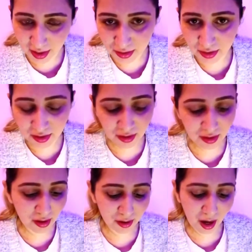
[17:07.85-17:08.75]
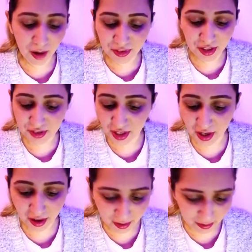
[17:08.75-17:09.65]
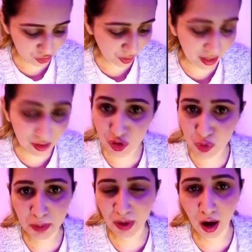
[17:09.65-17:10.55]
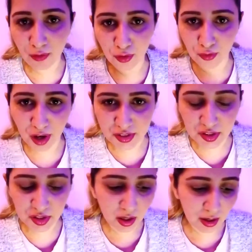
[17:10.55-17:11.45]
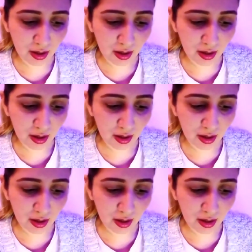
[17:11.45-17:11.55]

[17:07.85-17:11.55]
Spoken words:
and how dare they are trying to speak behalf of us.